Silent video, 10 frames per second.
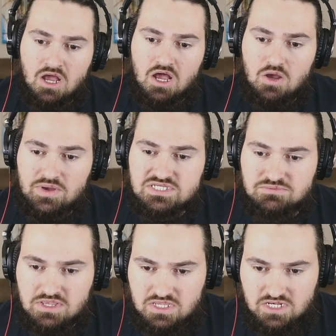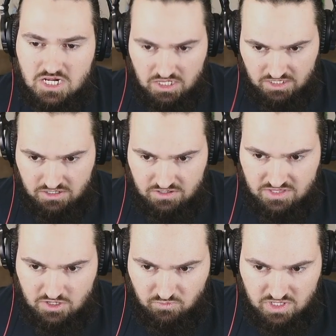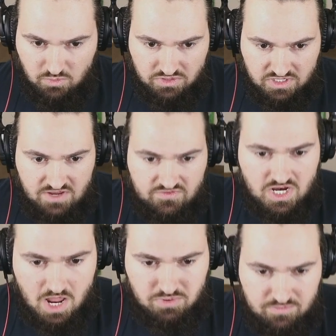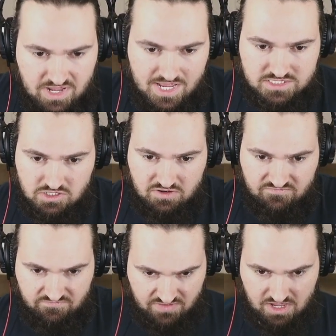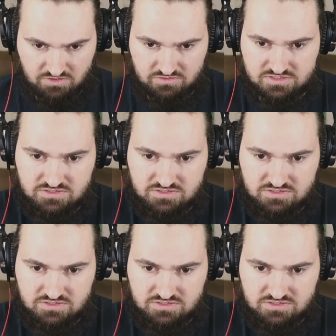always making clear that we will never compromise our values.